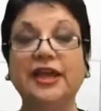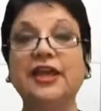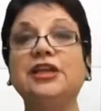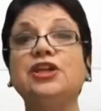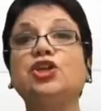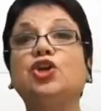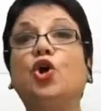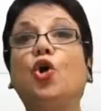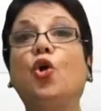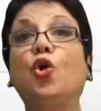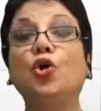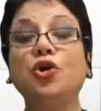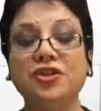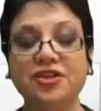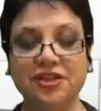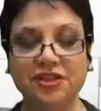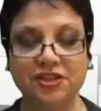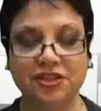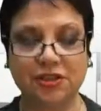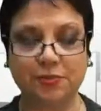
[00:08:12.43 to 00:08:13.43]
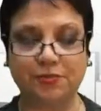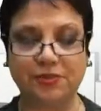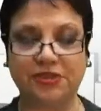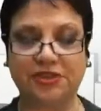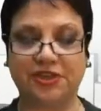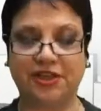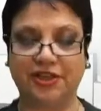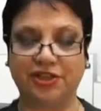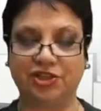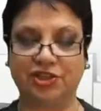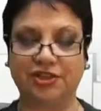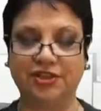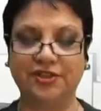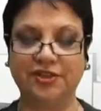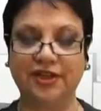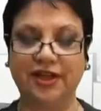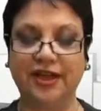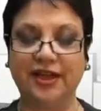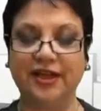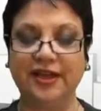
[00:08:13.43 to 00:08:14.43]
In court
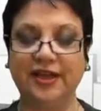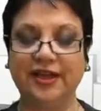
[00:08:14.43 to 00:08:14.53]
interpretation,